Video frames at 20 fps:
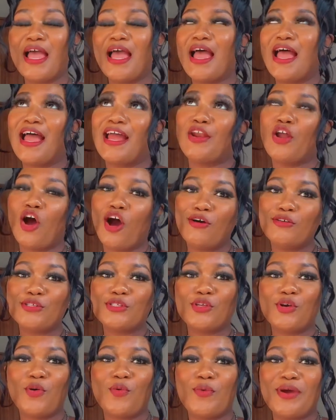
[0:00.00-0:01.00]
And
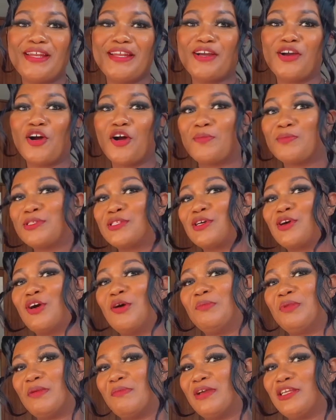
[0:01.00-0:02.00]
also, when it comes to
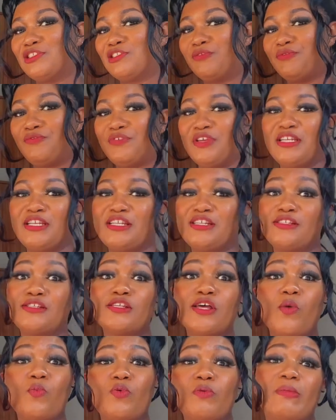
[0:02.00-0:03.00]
complementary feeding,
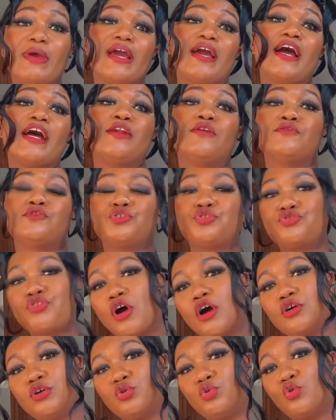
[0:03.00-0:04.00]
some women kind of
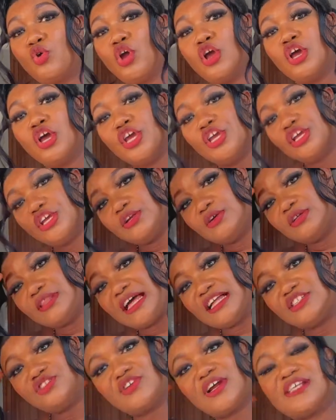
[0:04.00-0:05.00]
struggle,
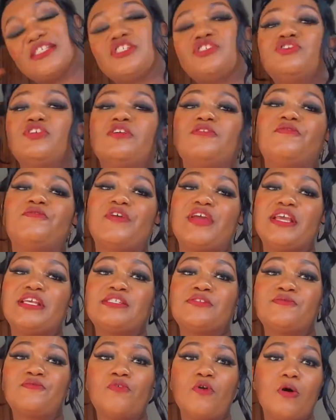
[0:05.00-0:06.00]
that transition
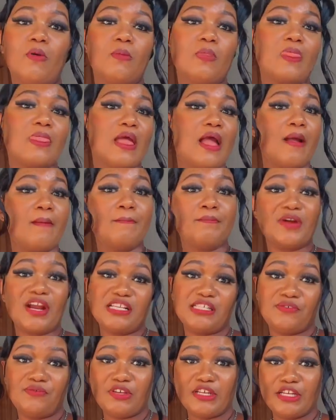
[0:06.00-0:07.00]
phase from
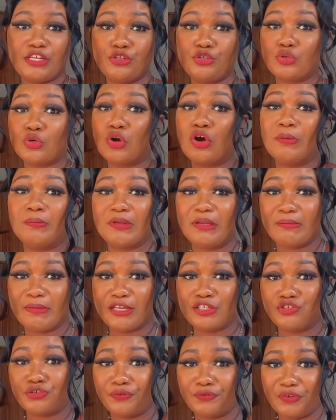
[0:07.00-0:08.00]
breastfeeding to
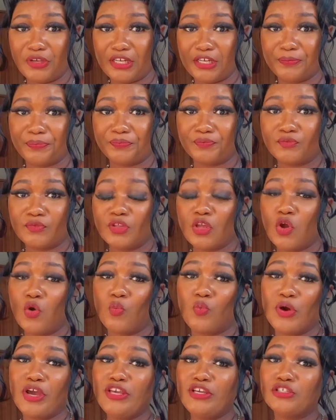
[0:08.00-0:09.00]
complementary feeding.
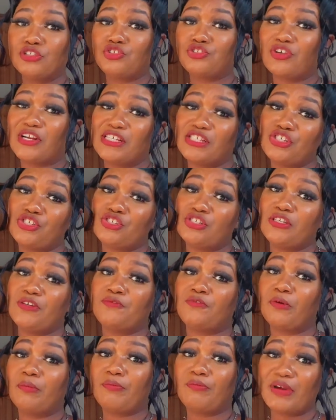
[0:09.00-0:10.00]
When you're transitioning
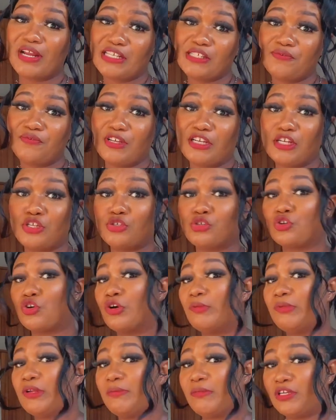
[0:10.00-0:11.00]
from breastfeeding to
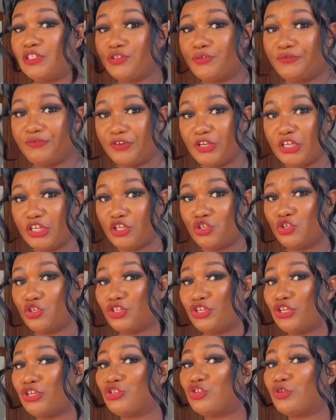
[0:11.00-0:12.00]
complementary feeding,
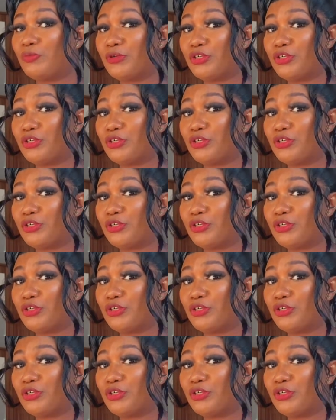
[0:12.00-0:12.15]
you need to be